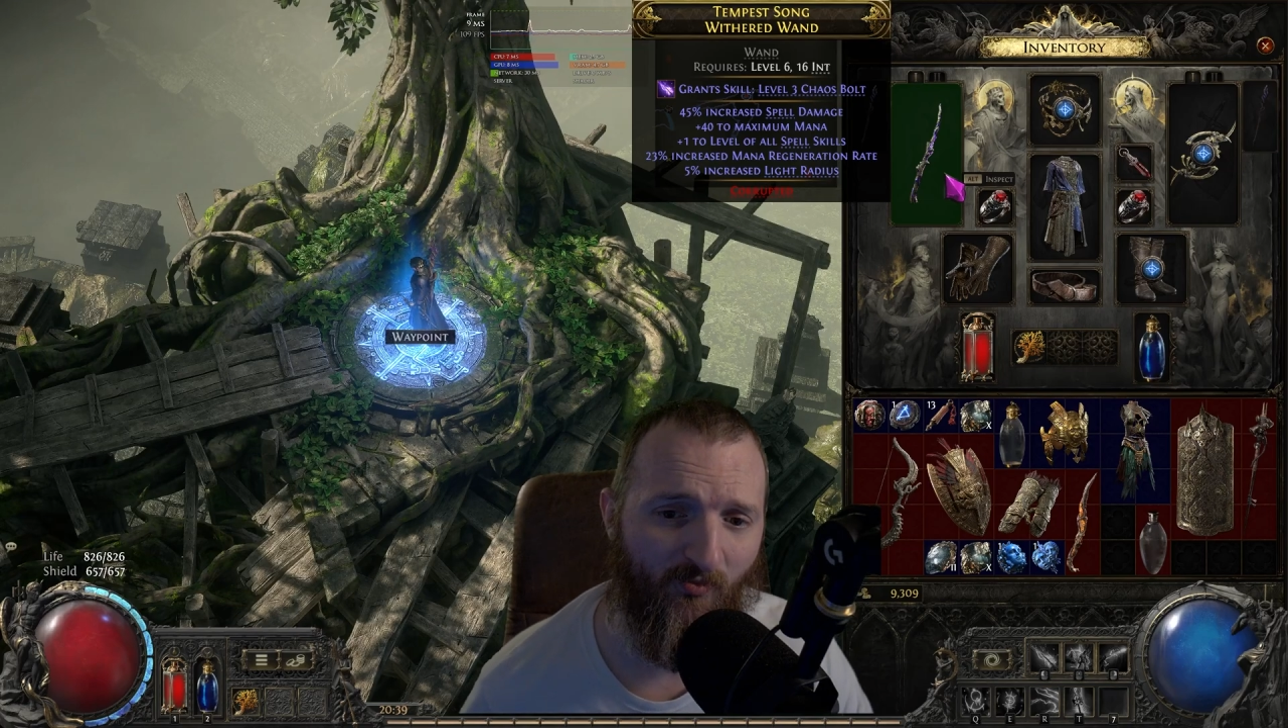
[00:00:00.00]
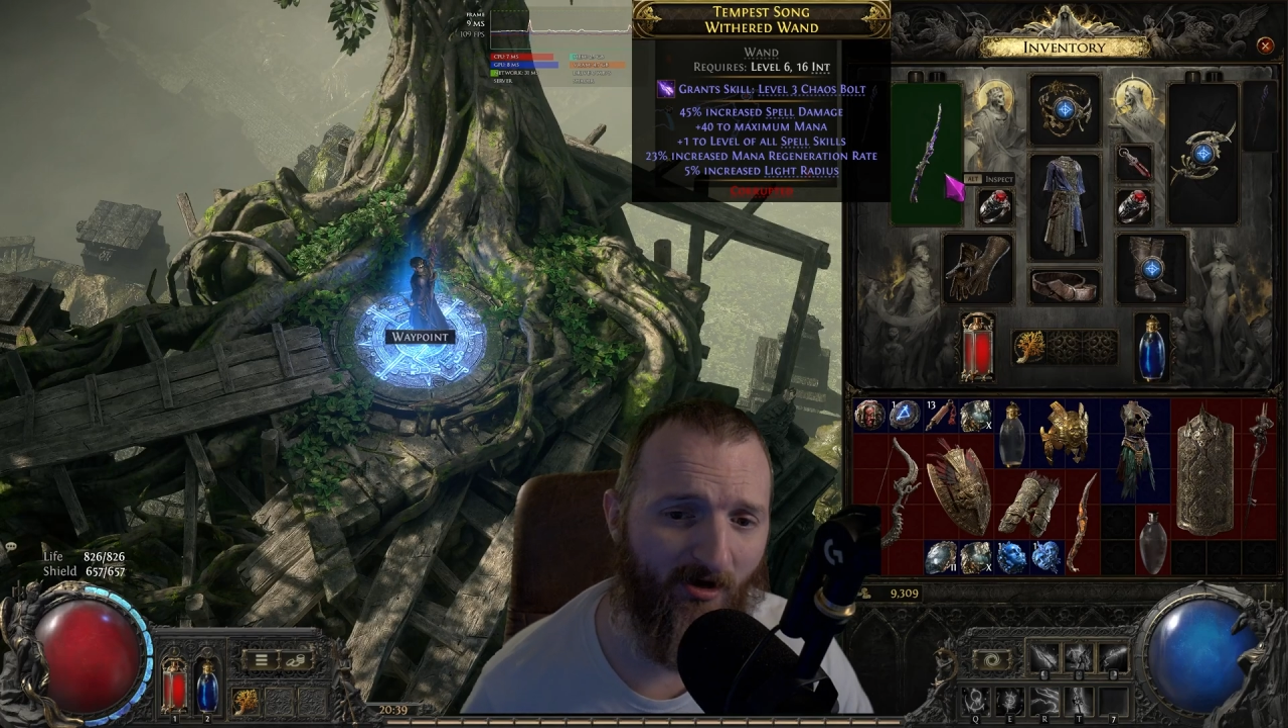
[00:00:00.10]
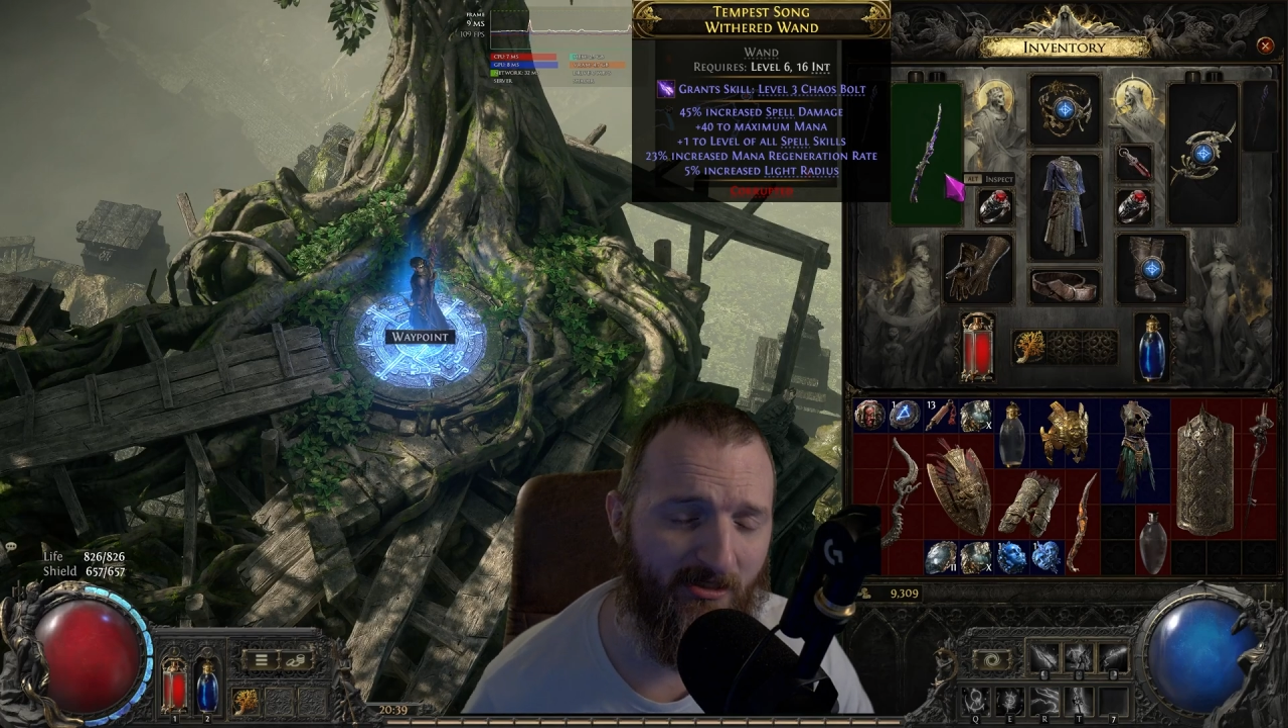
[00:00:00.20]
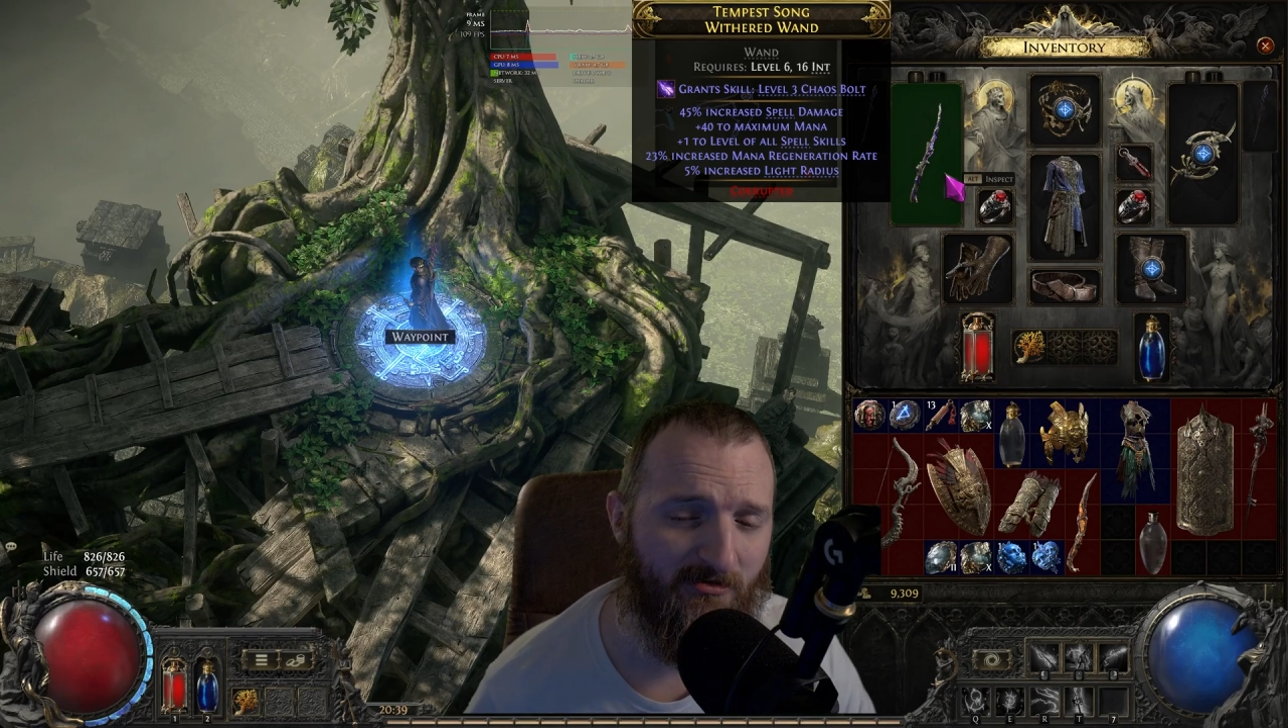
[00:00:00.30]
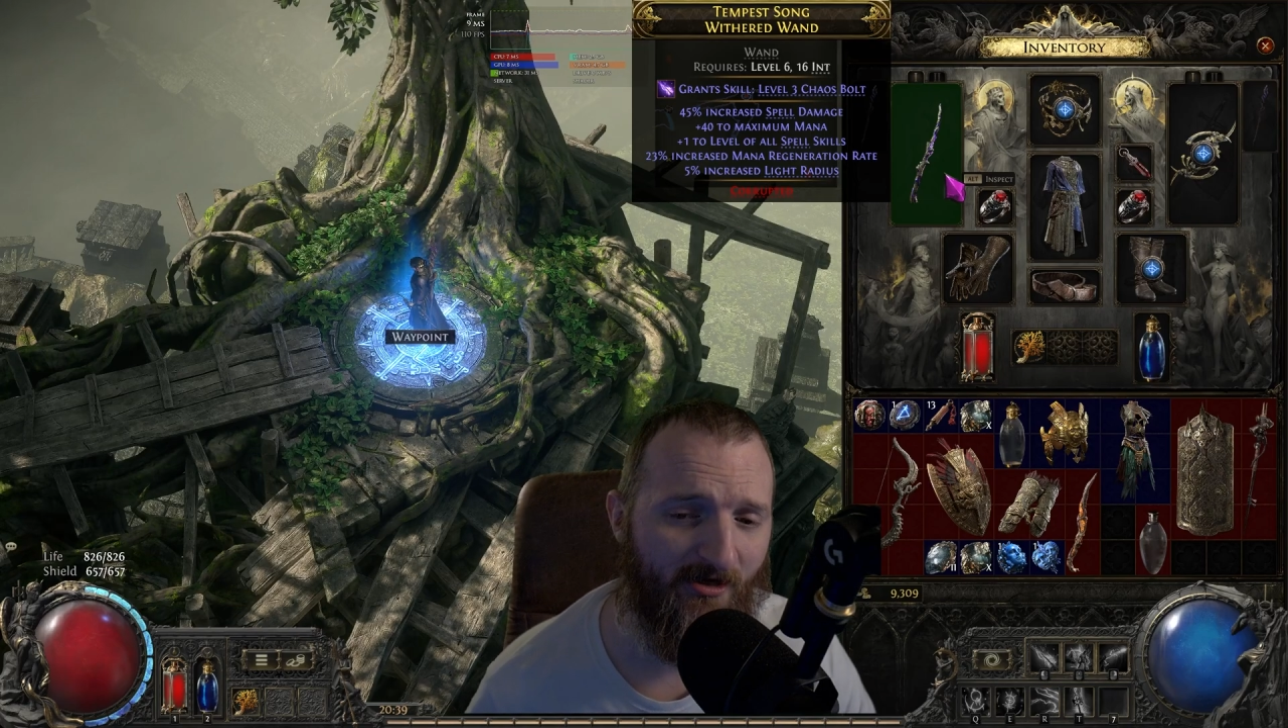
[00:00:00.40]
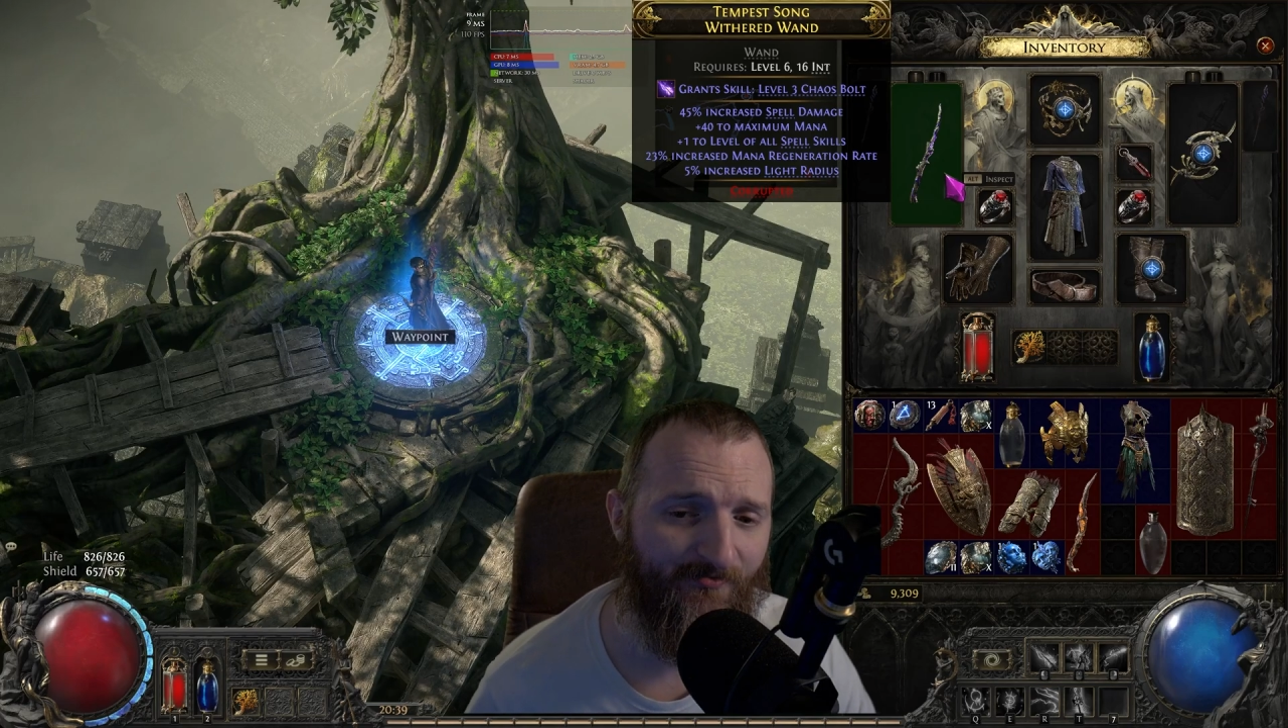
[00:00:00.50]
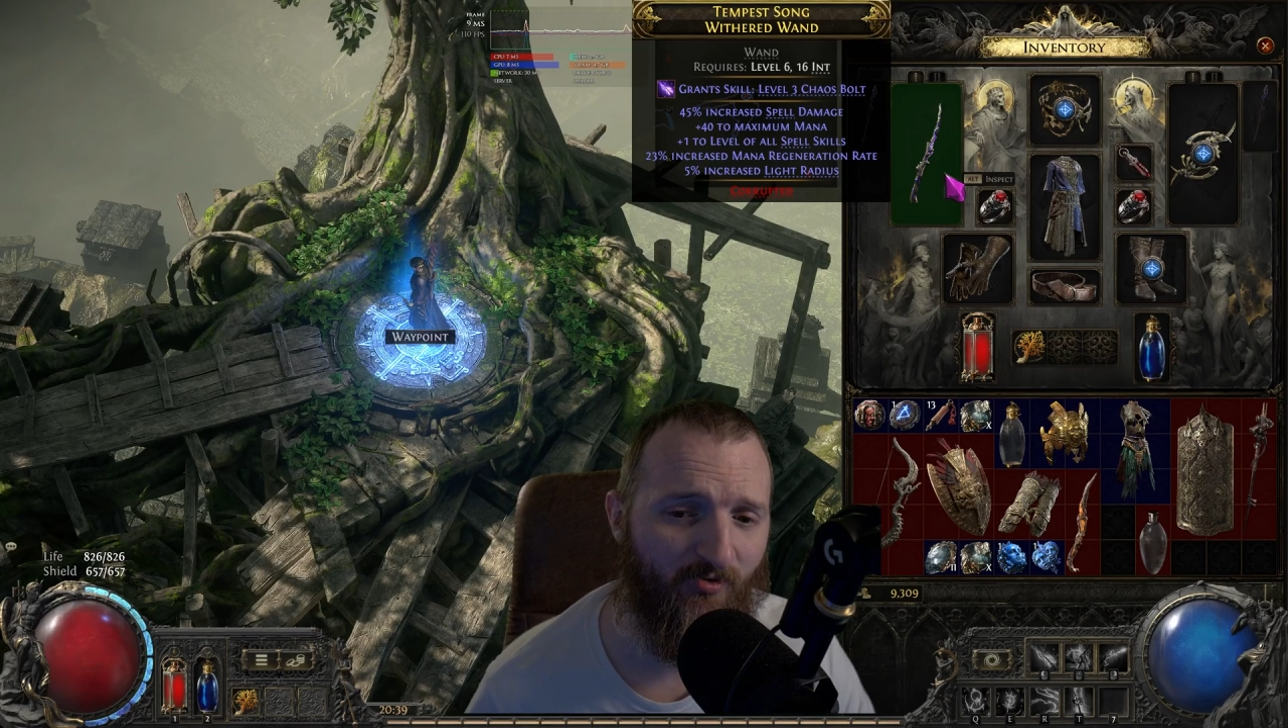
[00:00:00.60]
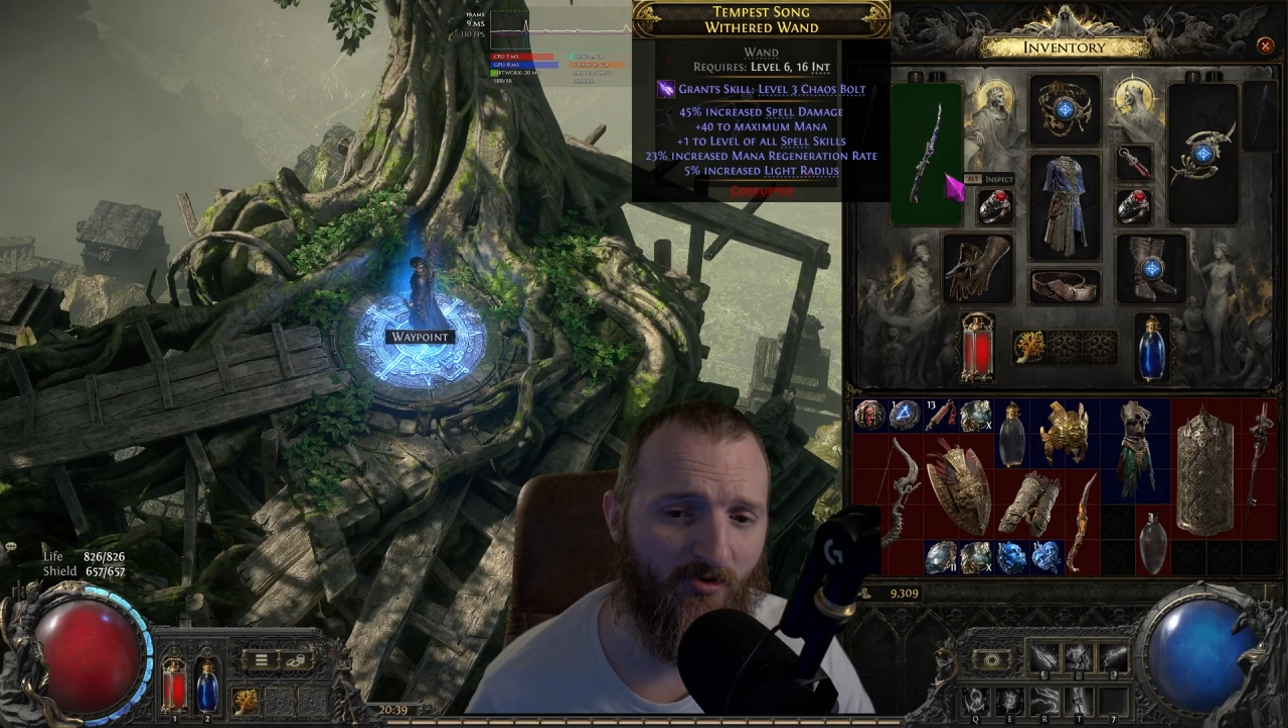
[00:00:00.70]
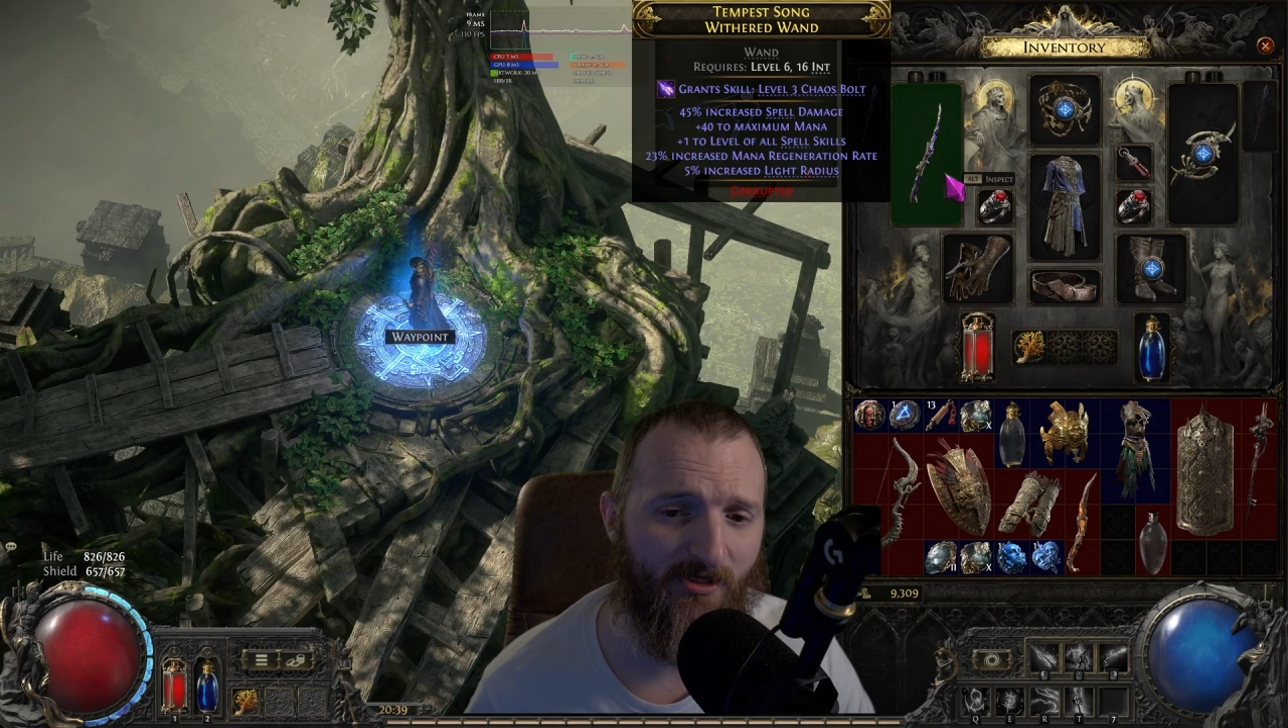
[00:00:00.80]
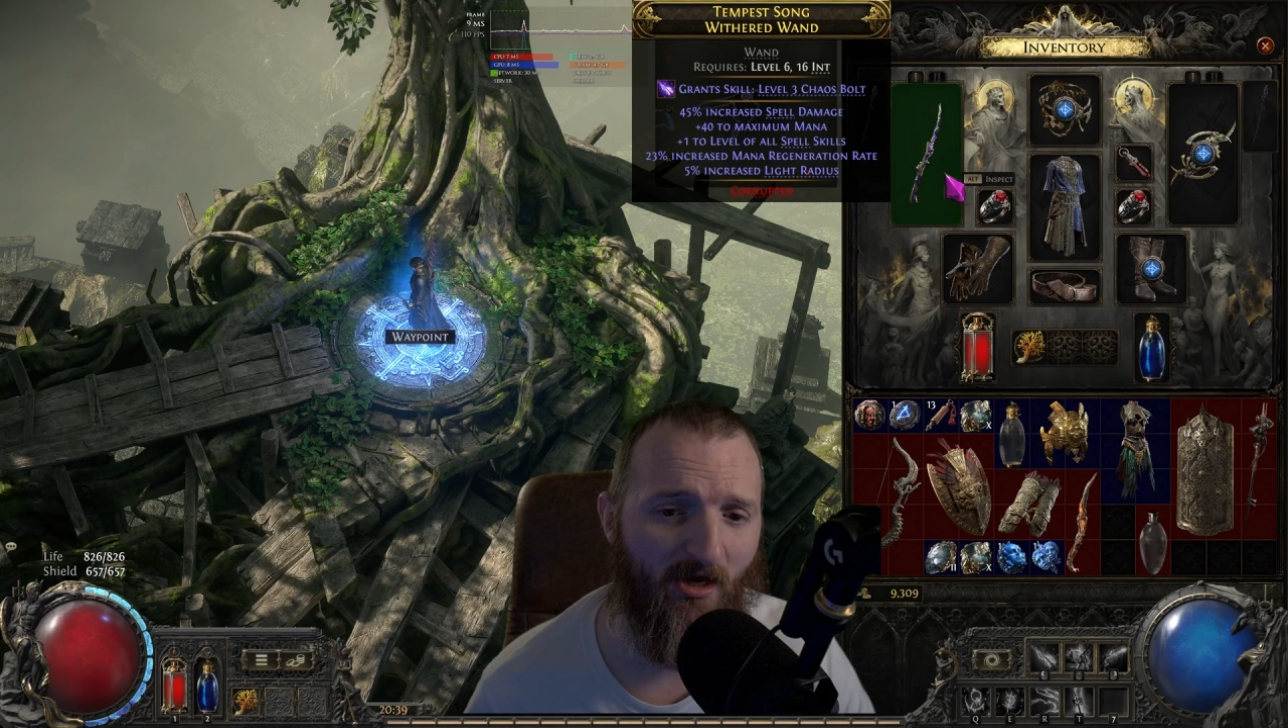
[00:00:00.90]
really looking
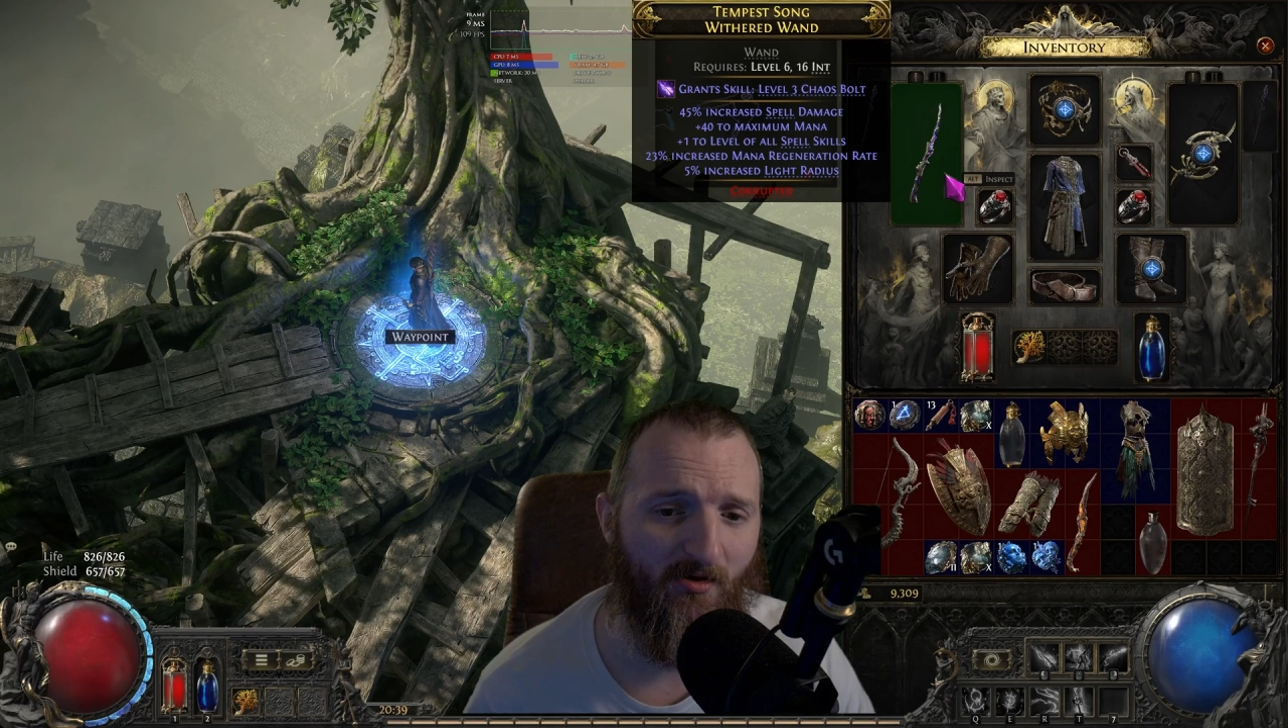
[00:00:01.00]
for, though,